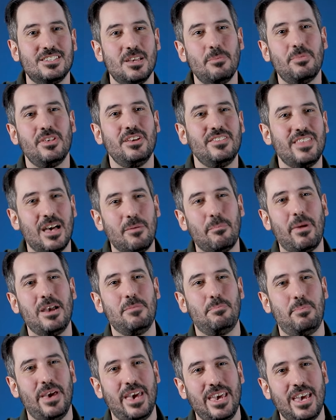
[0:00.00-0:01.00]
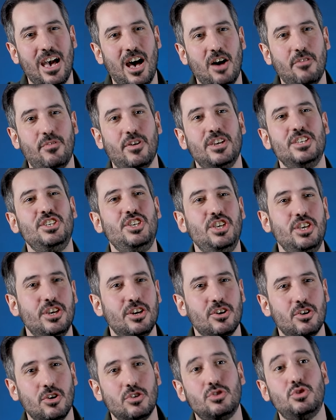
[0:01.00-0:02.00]
something that might pay off a
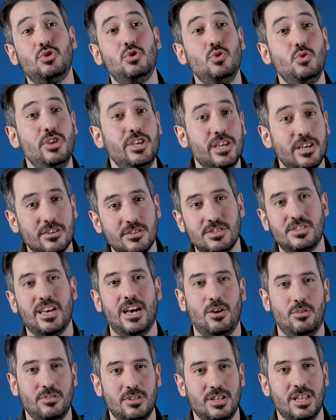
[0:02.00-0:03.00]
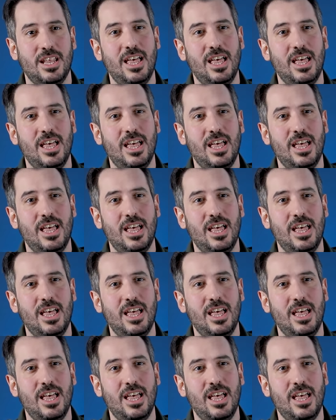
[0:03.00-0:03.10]
year or two years down the